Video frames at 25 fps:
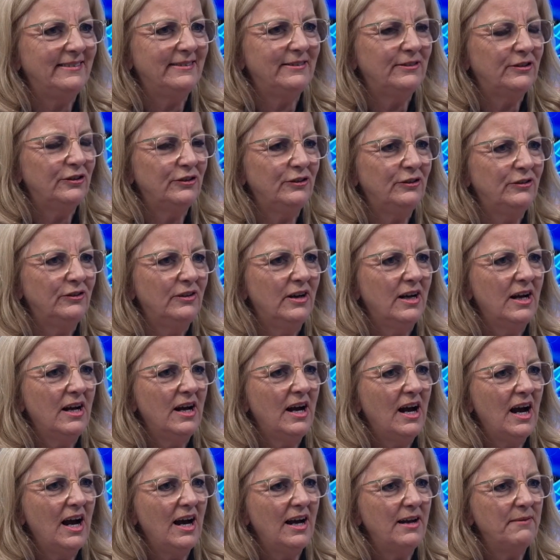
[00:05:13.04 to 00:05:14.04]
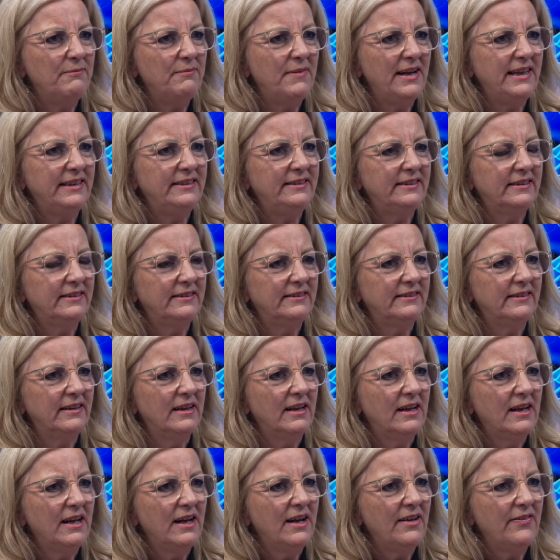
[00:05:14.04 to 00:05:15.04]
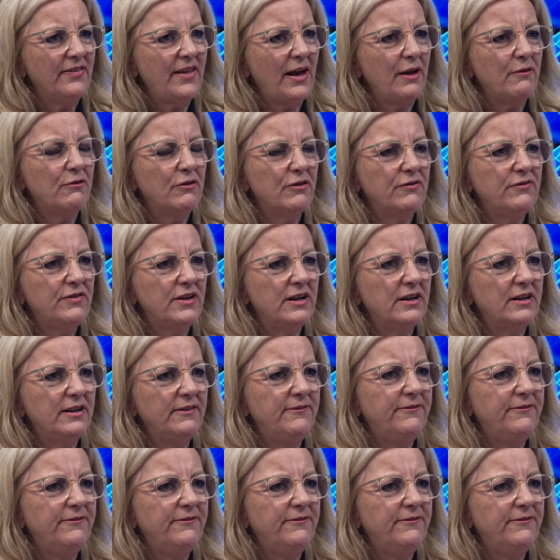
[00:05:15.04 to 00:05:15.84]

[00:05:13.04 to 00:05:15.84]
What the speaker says: too. I imagine they were very